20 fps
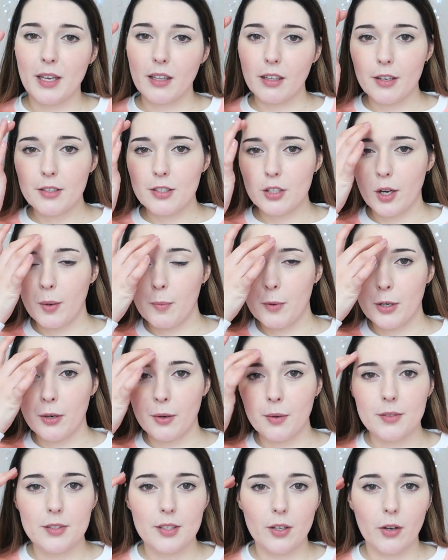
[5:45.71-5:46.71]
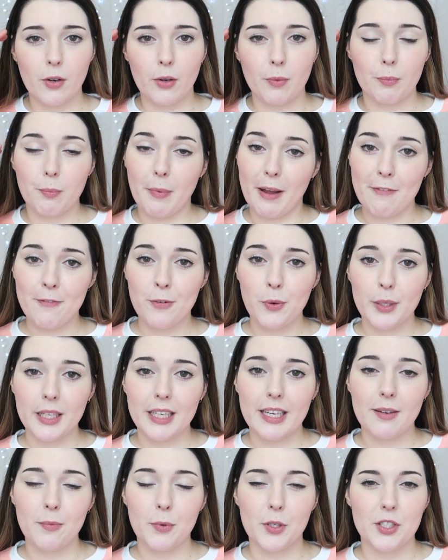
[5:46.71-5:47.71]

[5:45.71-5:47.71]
closed comedones on my forehead,